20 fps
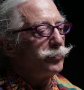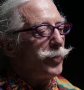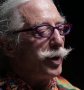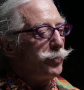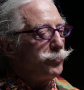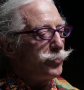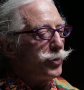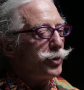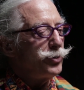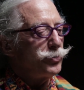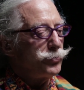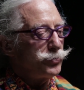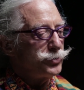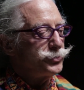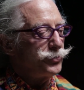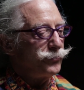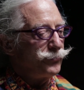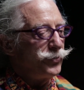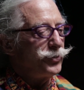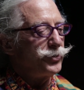My mother
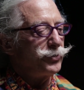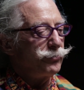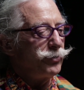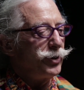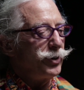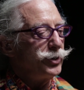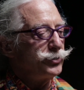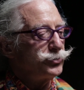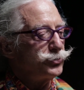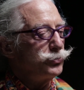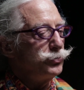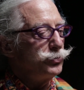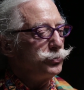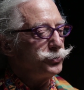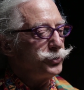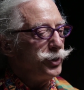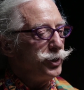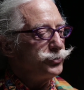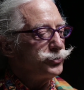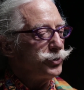was a 5th grade
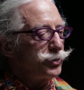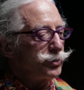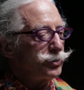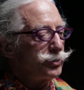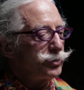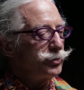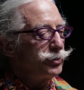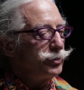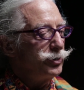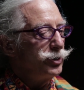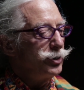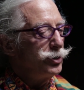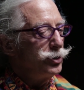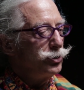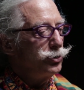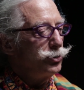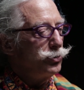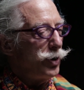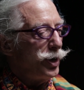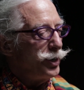school teacher
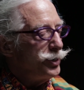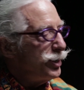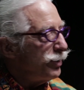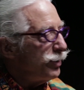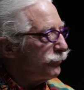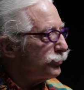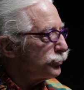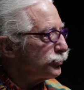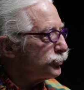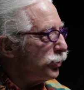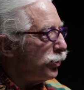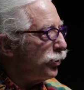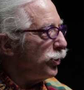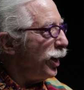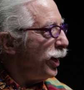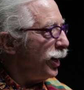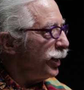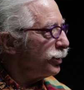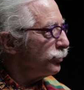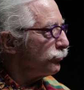who I never saw
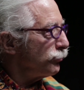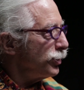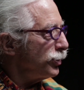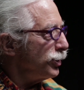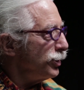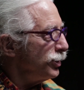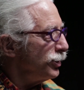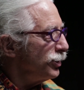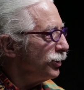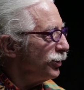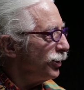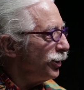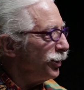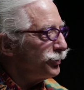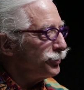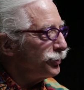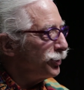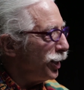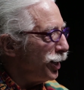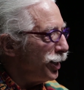angry,
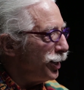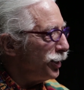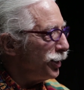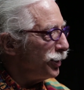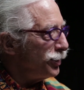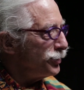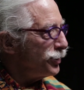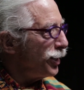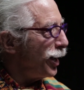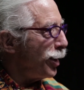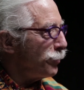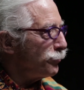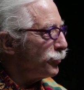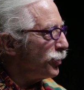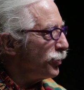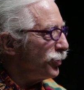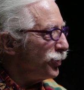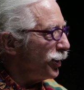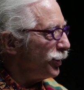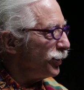unkind,
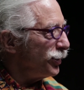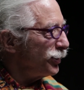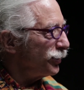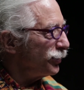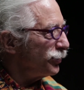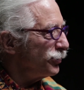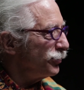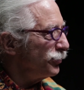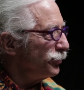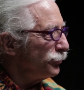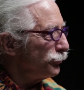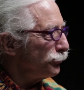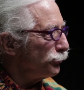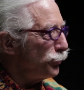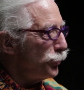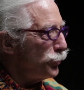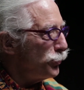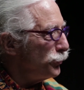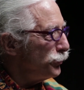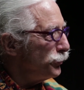apathetic,
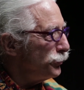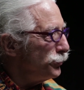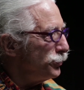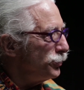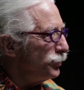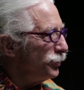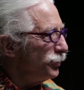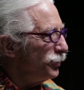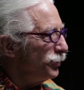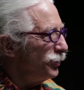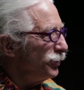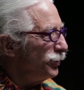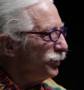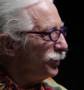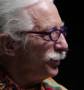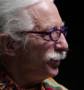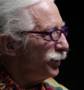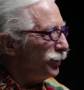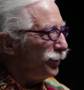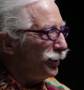rude
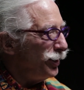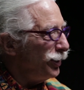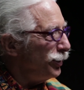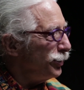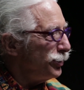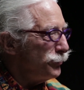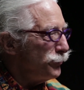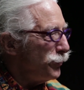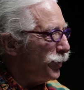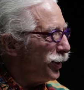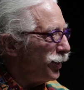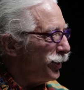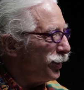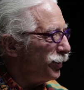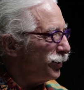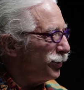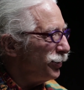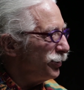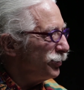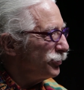in any
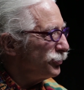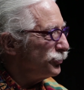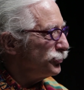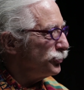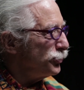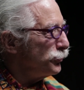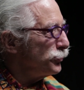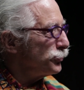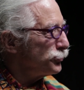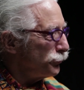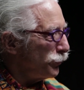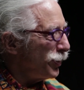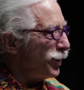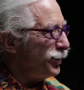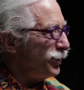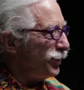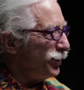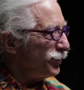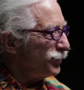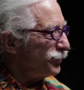way. She was
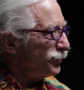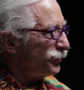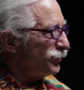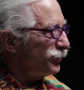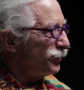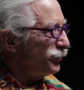radiant